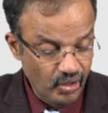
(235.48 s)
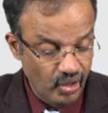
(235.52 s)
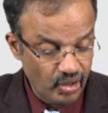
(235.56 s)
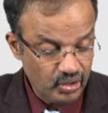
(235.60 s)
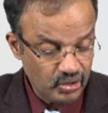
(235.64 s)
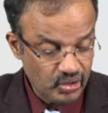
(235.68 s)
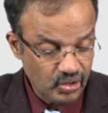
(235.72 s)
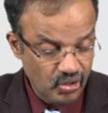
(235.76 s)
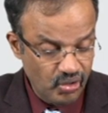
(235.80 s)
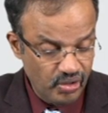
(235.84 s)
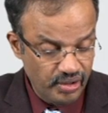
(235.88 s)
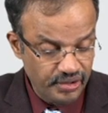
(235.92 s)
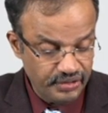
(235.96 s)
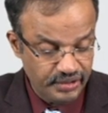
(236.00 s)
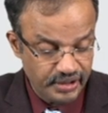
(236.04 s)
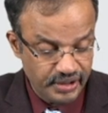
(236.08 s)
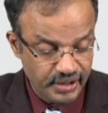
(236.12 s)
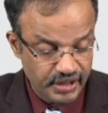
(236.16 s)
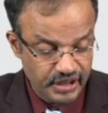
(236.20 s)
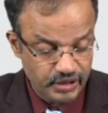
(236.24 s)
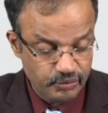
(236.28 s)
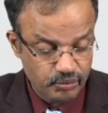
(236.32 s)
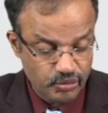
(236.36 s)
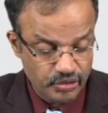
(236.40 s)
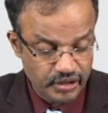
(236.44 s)
Alcohol and
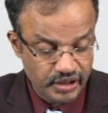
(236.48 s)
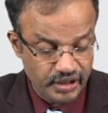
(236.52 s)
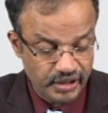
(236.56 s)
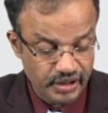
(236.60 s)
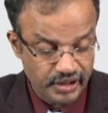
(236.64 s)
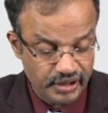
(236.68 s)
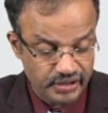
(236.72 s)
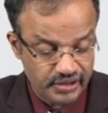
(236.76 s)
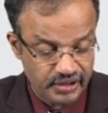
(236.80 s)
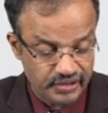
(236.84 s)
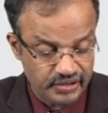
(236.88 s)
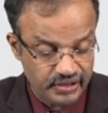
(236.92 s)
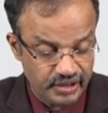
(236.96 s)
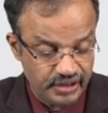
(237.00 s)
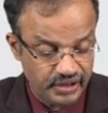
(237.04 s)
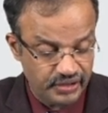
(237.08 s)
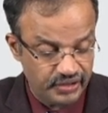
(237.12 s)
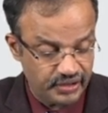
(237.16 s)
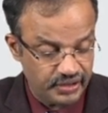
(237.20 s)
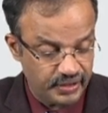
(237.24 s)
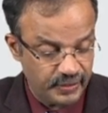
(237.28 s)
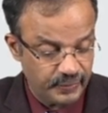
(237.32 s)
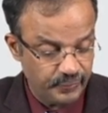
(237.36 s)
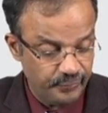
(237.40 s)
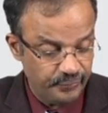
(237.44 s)
cigarette smoking increases the
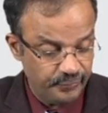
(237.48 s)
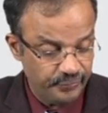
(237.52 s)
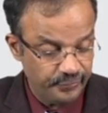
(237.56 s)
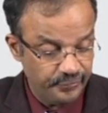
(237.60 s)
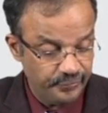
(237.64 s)
risk.